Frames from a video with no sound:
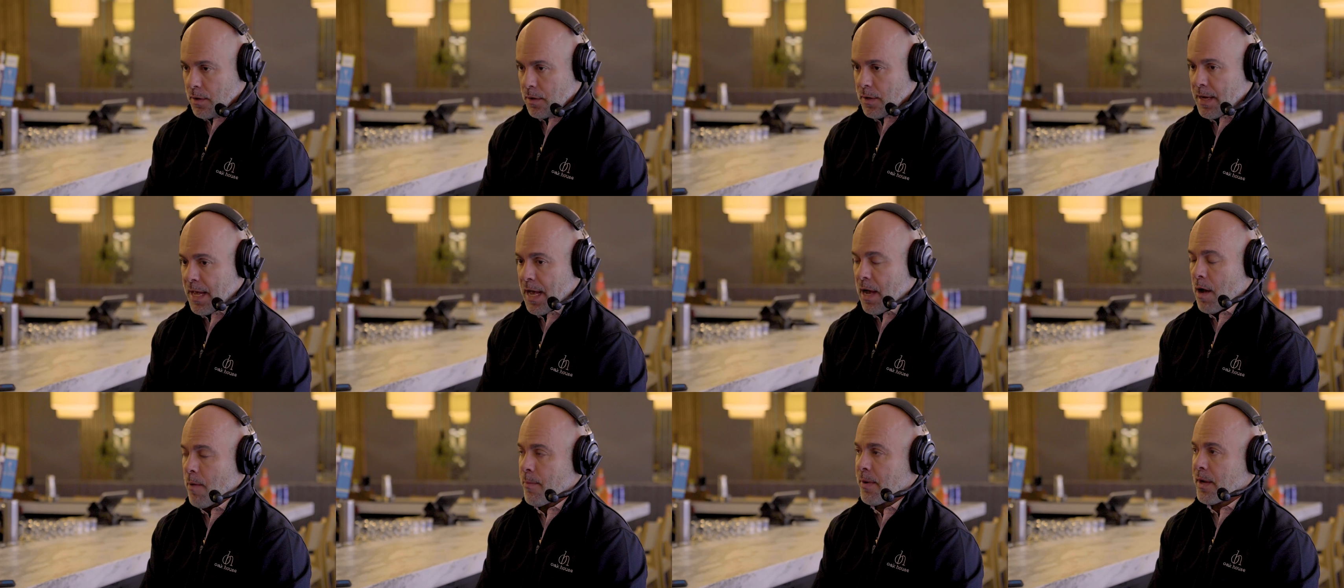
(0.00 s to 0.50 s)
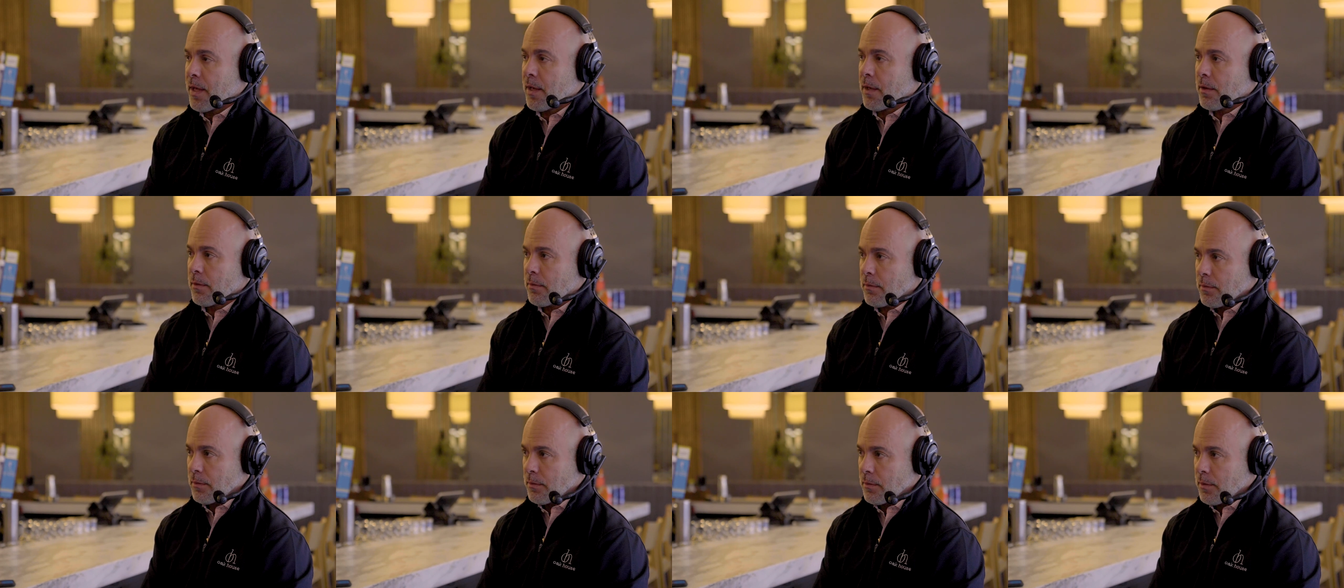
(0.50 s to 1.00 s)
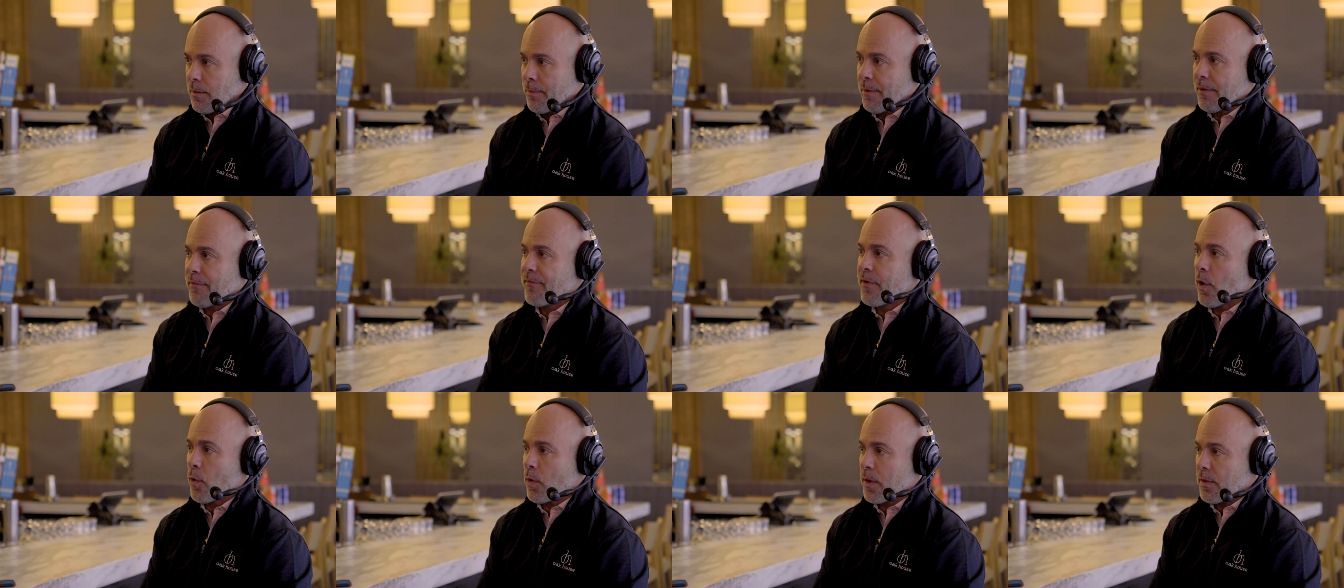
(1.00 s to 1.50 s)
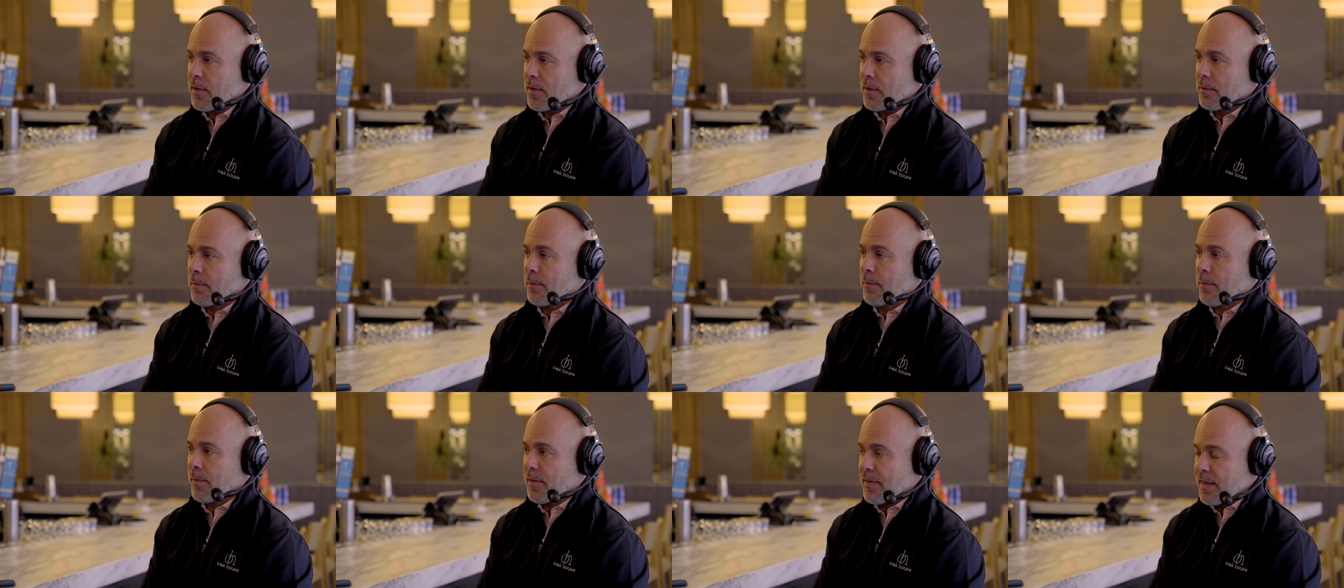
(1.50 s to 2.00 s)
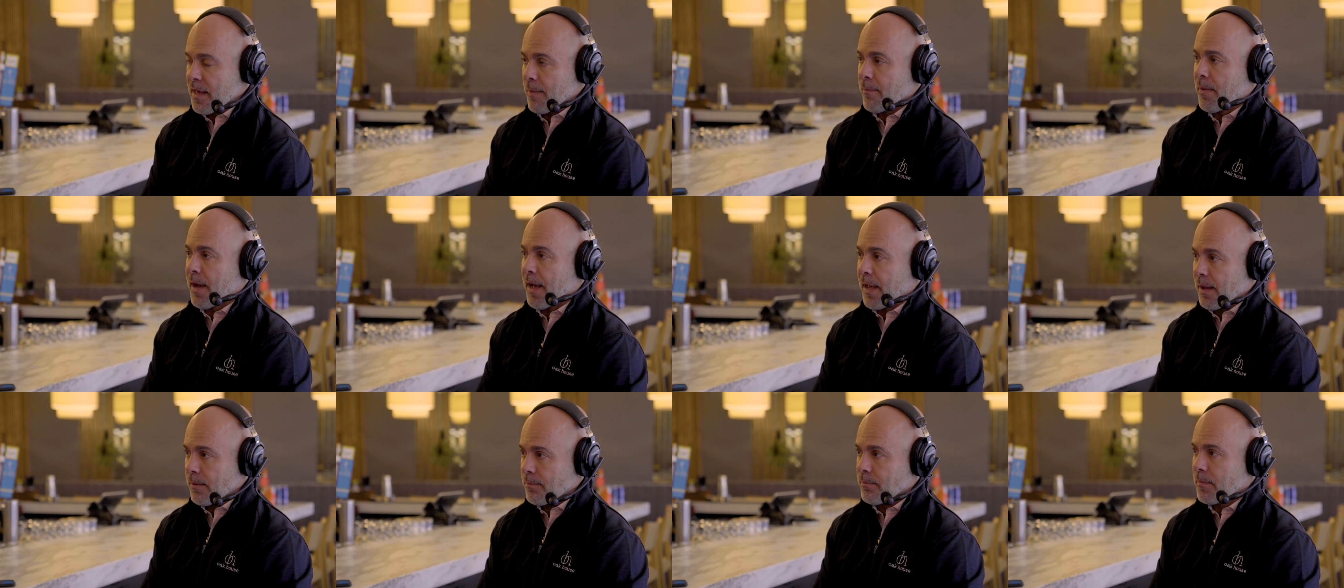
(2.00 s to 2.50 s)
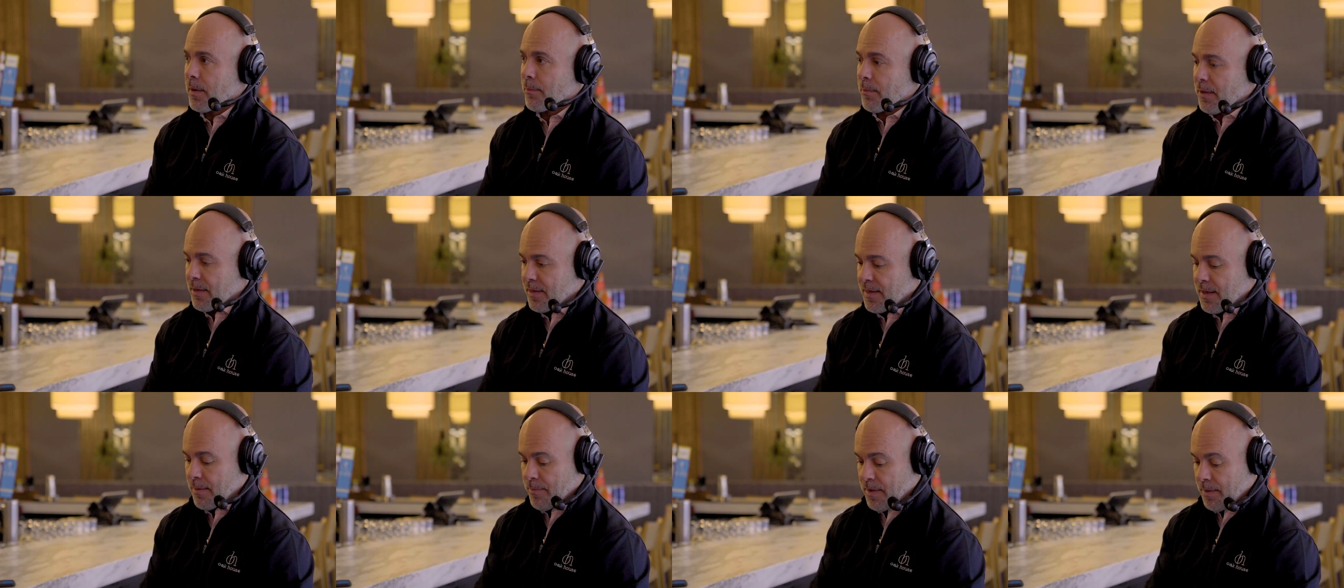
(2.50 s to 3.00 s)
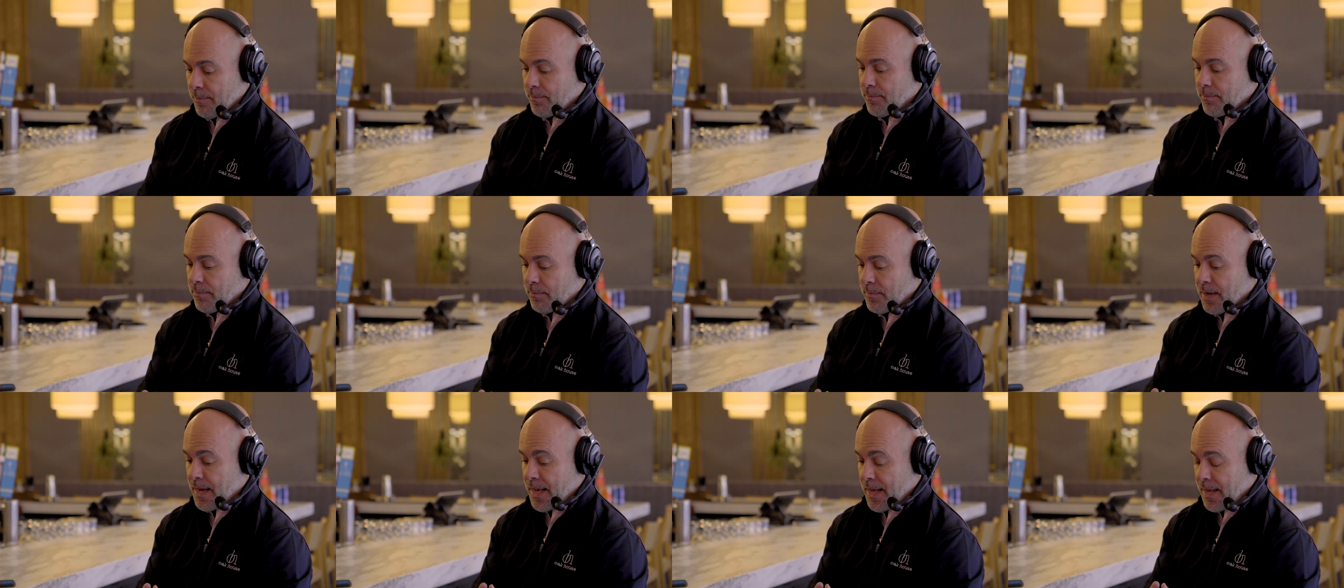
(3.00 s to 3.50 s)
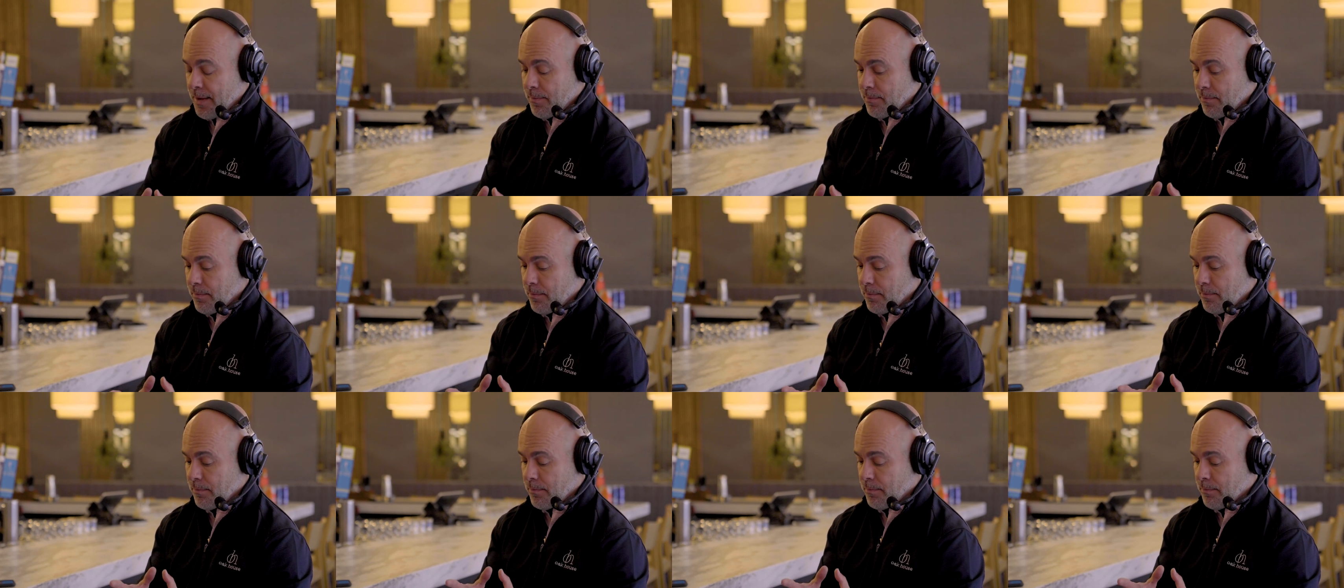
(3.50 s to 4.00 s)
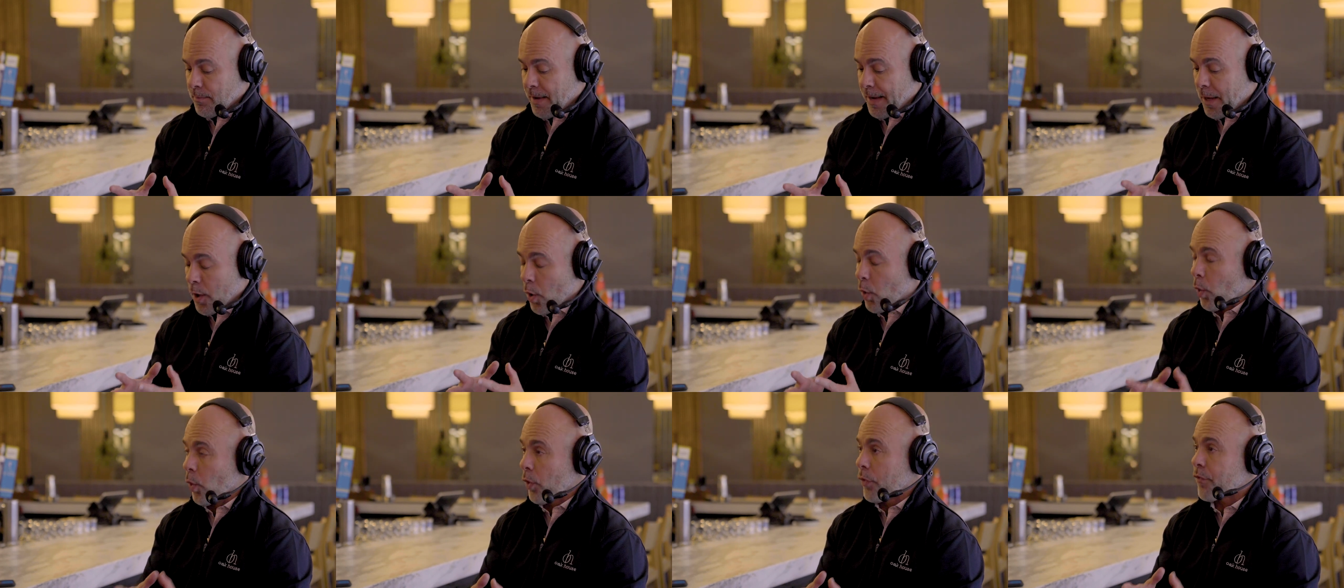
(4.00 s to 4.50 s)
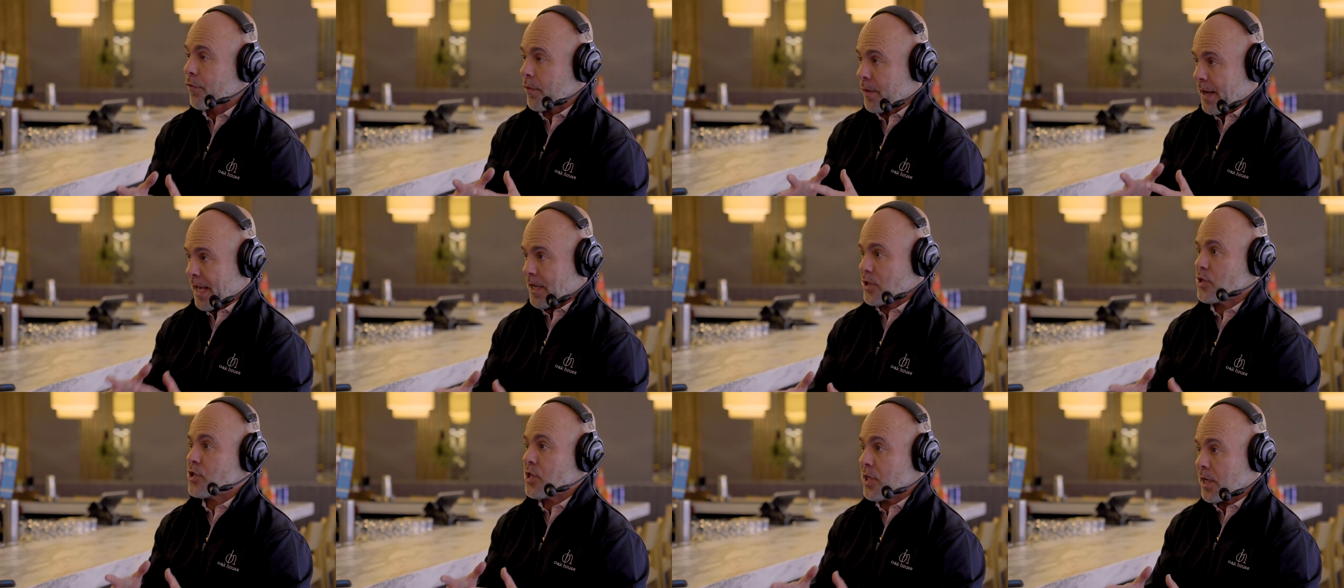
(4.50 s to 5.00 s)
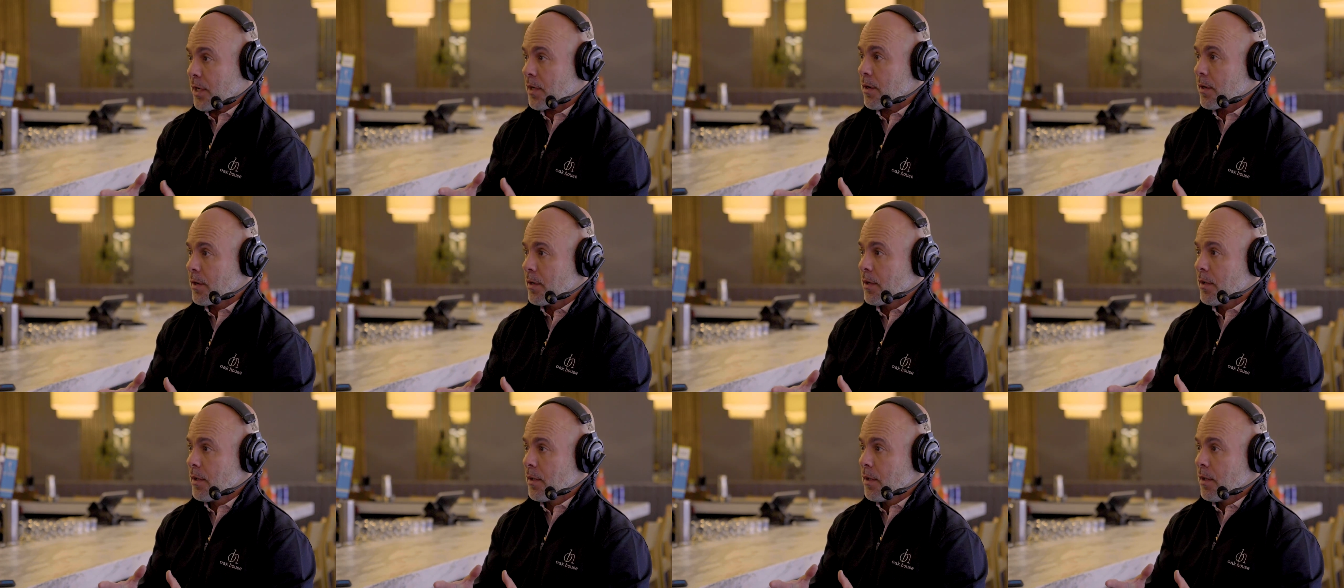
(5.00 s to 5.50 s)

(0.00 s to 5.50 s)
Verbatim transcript: now I'm gonna I'm gonna focus and I'm gonna set my I'm gonna set my my my goals for next year,